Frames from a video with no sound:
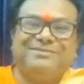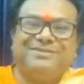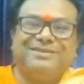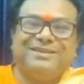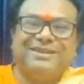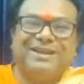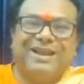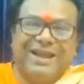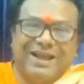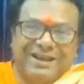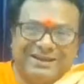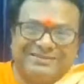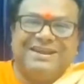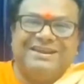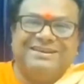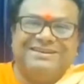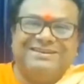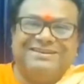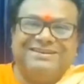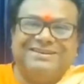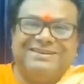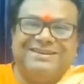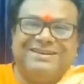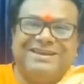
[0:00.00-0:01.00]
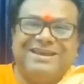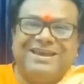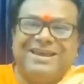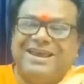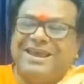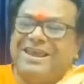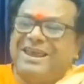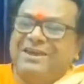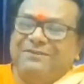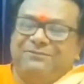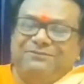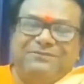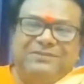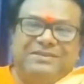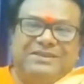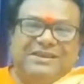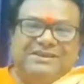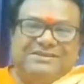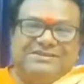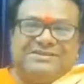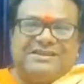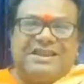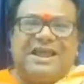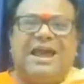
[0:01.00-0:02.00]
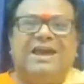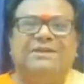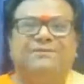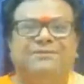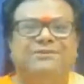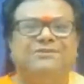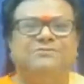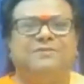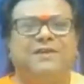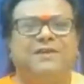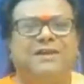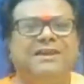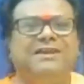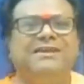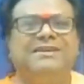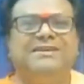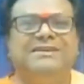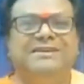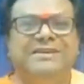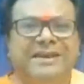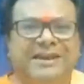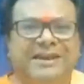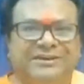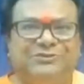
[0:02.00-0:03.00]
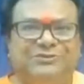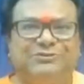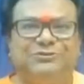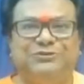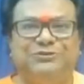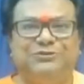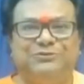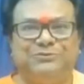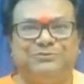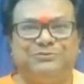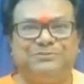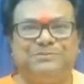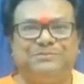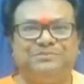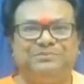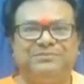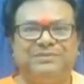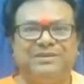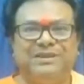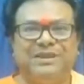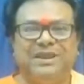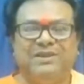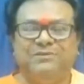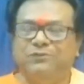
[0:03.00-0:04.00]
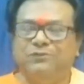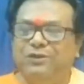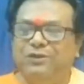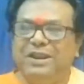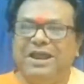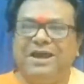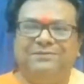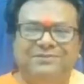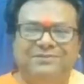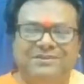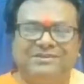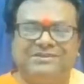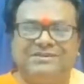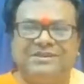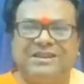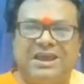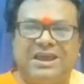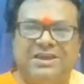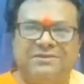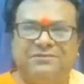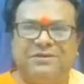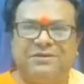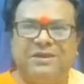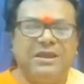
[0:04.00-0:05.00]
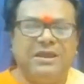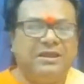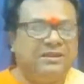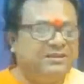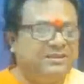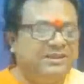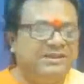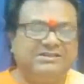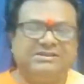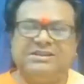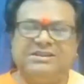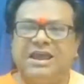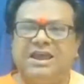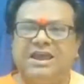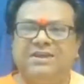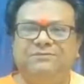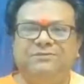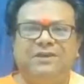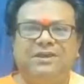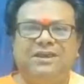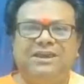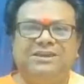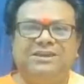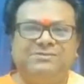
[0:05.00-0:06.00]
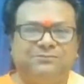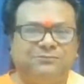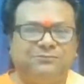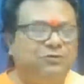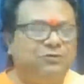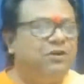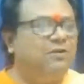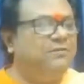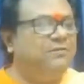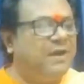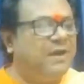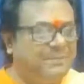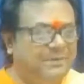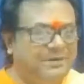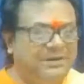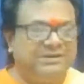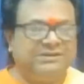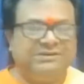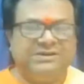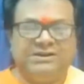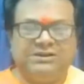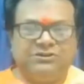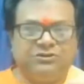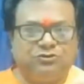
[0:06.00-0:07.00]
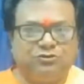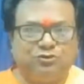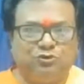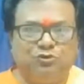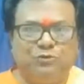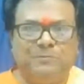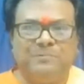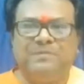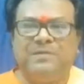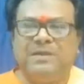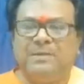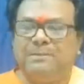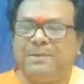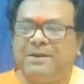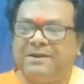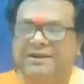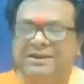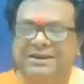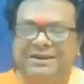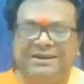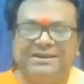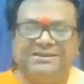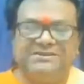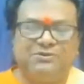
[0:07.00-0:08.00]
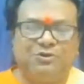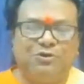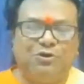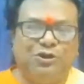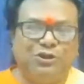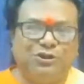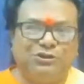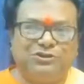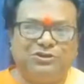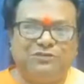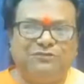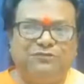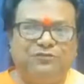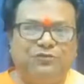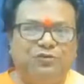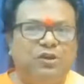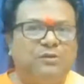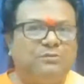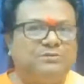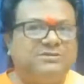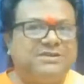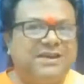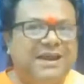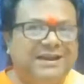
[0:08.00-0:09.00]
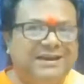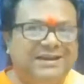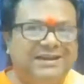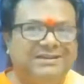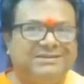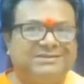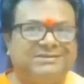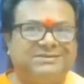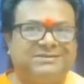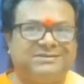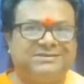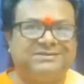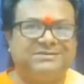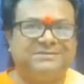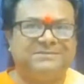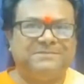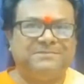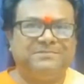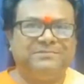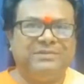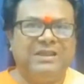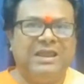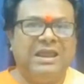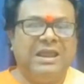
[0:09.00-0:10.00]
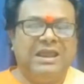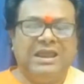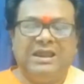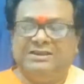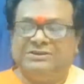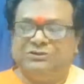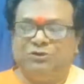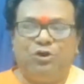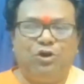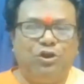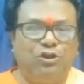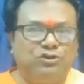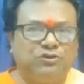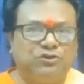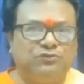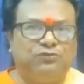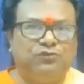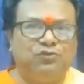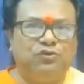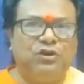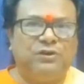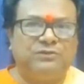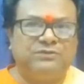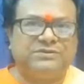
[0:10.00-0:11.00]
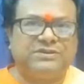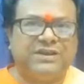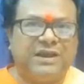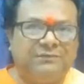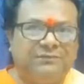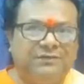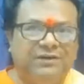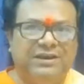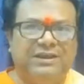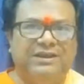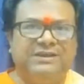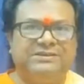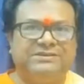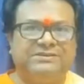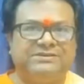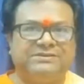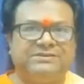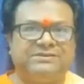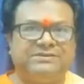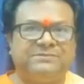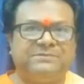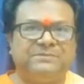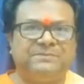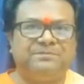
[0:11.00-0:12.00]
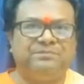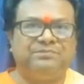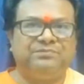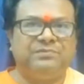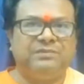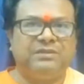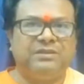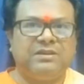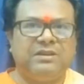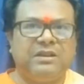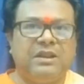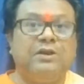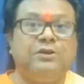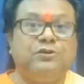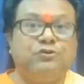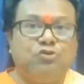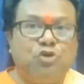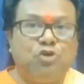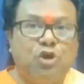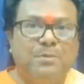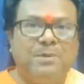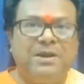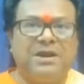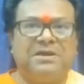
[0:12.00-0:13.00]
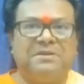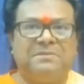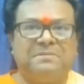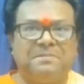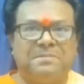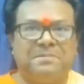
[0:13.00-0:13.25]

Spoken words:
Understand? If this life is very dear to you, if you love this life is full of happiness, it's true, but it is also full of sadness. It's also full of sufferings, trauma.